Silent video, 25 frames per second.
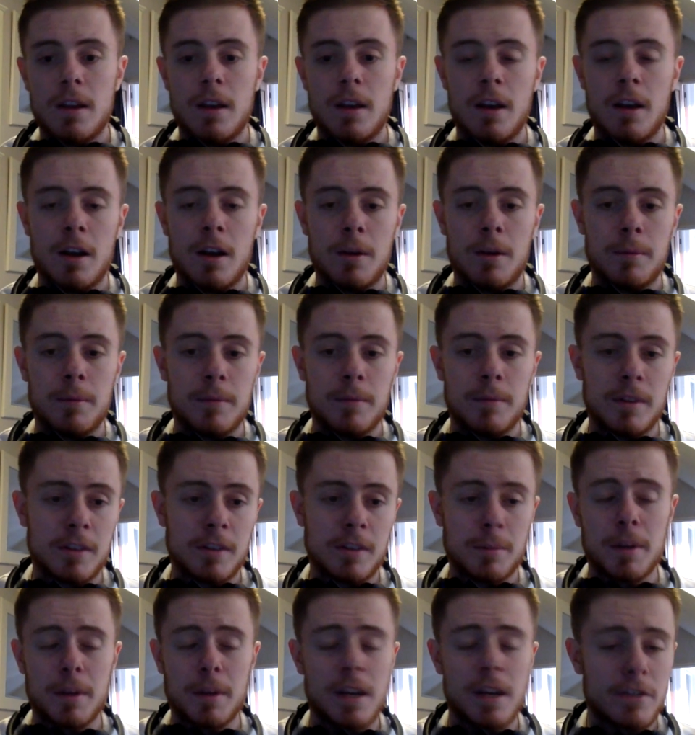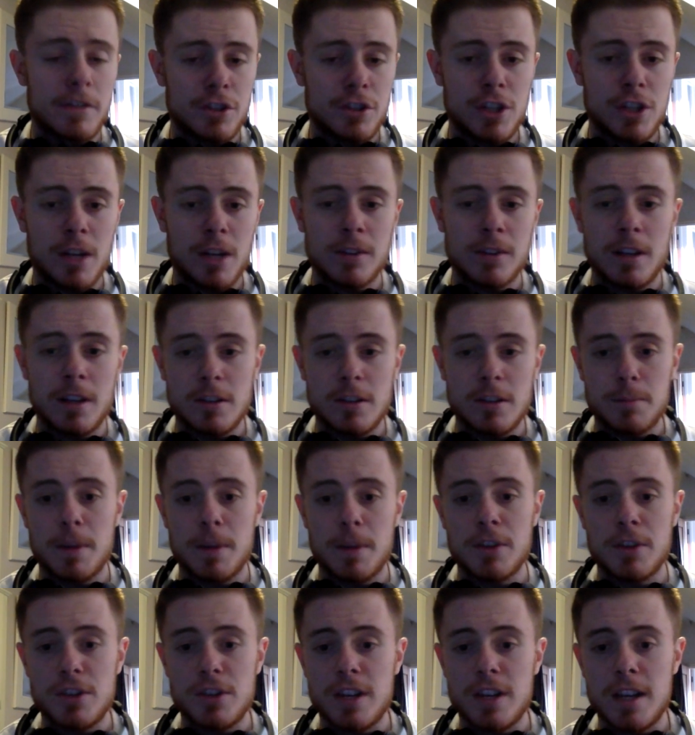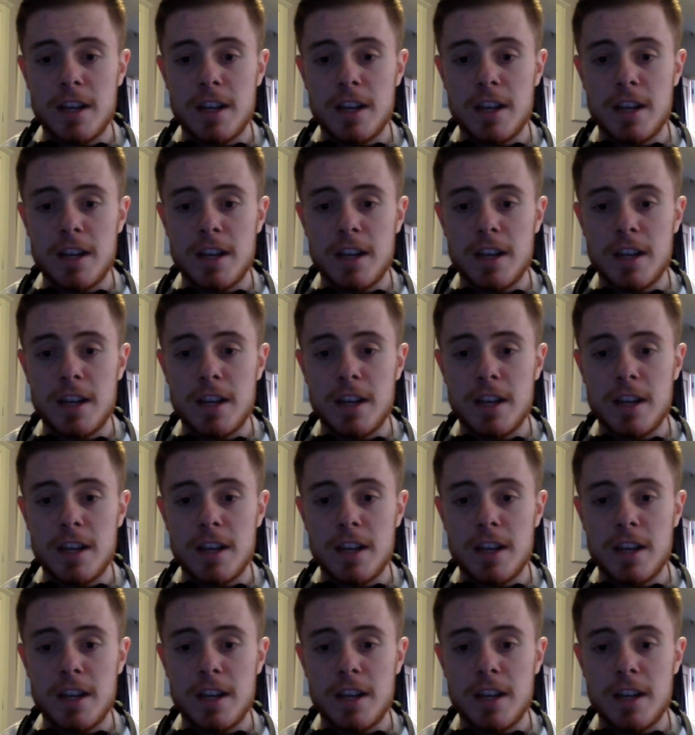It's going to be another shout out to Bashy